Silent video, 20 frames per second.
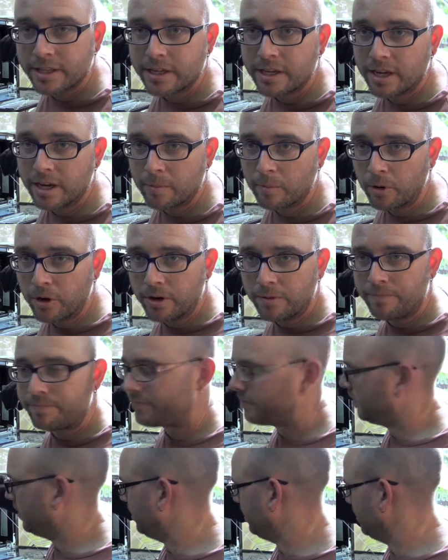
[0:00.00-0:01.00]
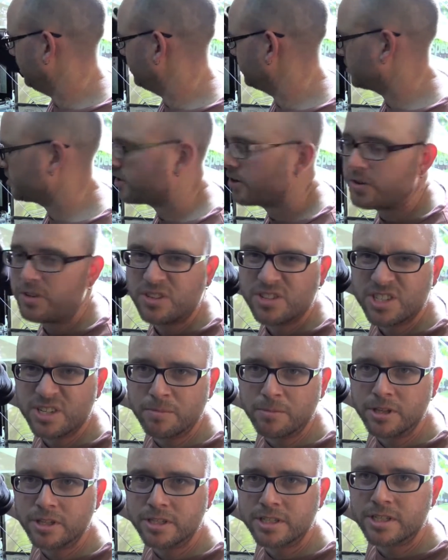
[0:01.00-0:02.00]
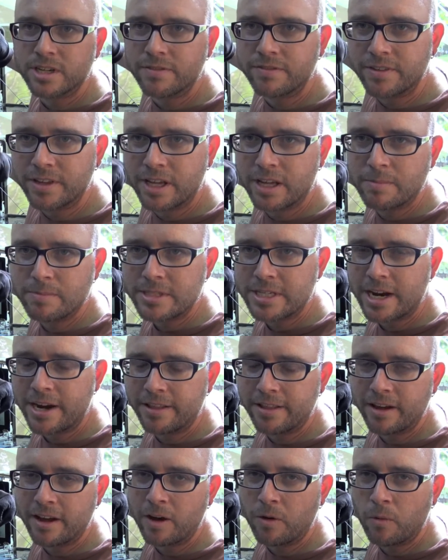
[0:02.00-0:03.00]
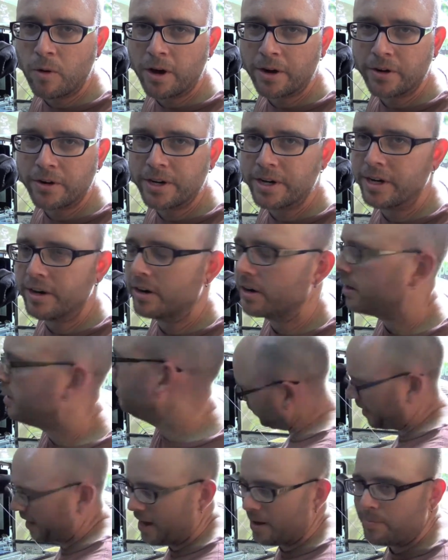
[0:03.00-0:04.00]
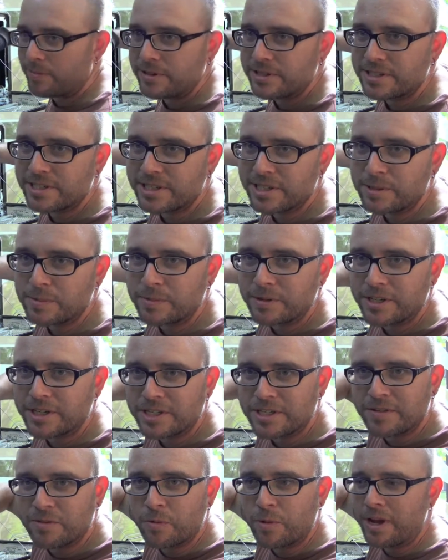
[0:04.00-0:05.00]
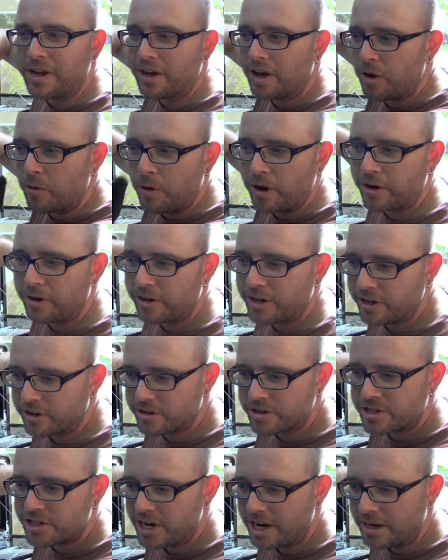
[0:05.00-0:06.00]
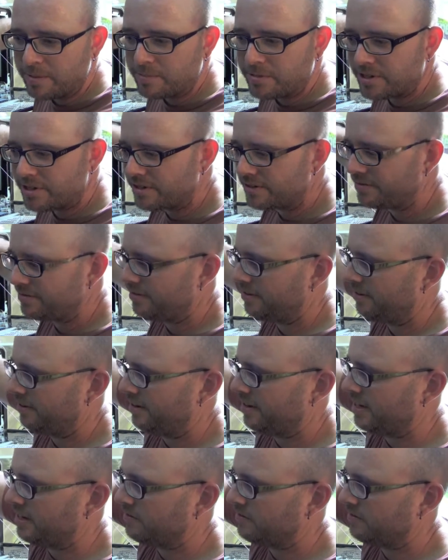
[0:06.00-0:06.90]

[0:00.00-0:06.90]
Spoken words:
the camera and show you some of the stuff that comes out of the hot water heater. What happens is, because of the way a hot water heater is shaped, and